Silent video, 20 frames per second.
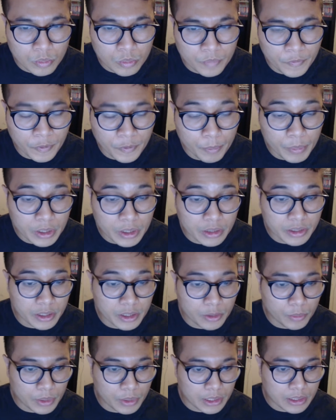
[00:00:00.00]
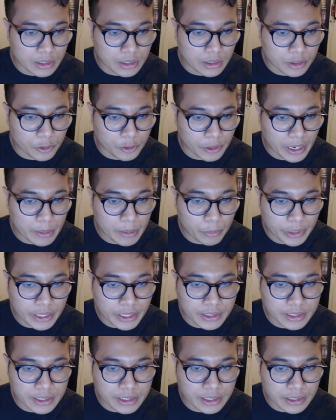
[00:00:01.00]
familiar with the crime
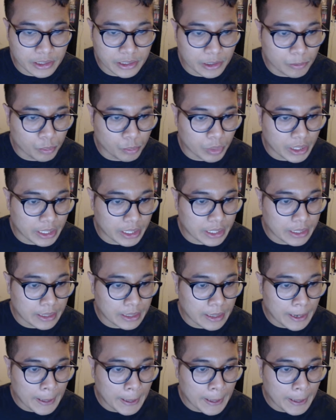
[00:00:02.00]
rates here, but